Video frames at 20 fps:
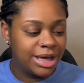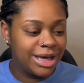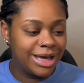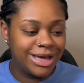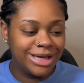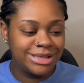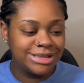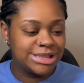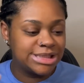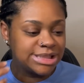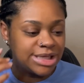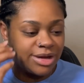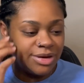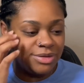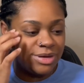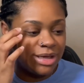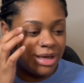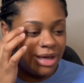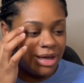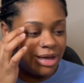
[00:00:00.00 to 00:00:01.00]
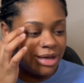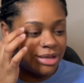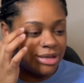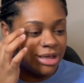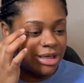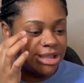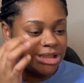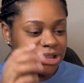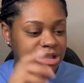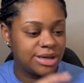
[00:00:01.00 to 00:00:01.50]
And so, yeah,
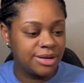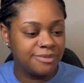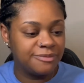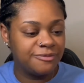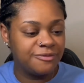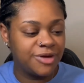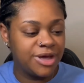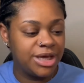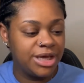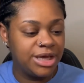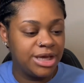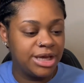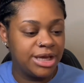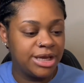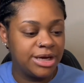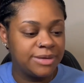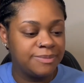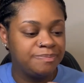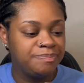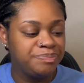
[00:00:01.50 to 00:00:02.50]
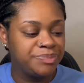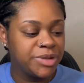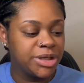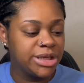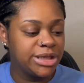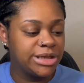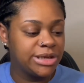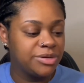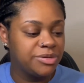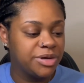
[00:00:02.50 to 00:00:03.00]
it's um, vegan,
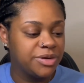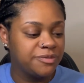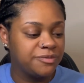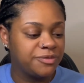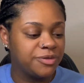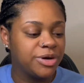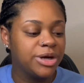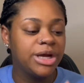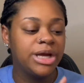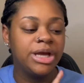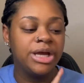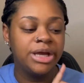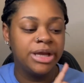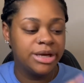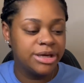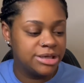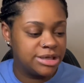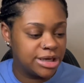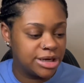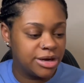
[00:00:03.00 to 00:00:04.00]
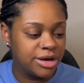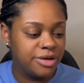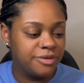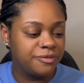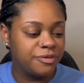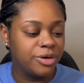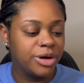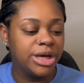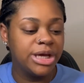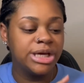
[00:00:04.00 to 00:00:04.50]
gluten-free,
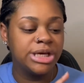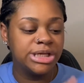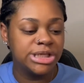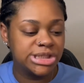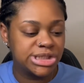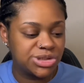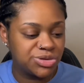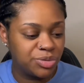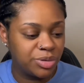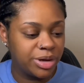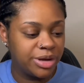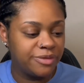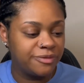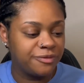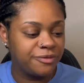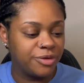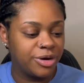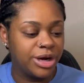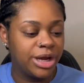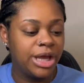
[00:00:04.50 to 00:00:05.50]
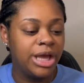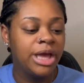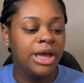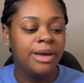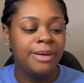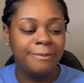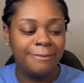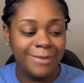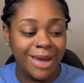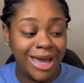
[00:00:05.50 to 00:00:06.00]
dairy-free, soy-free,
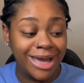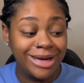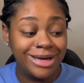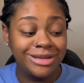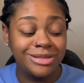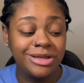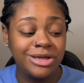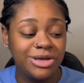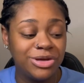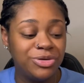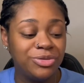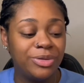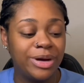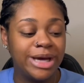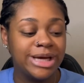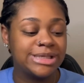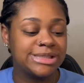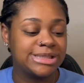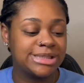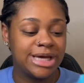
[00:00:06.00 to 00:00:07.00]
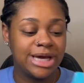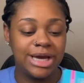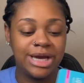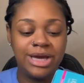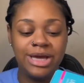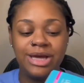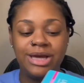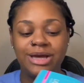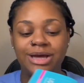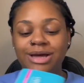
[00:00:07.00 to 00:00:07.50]
made in the U S
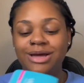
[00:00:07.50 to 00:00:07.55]
A.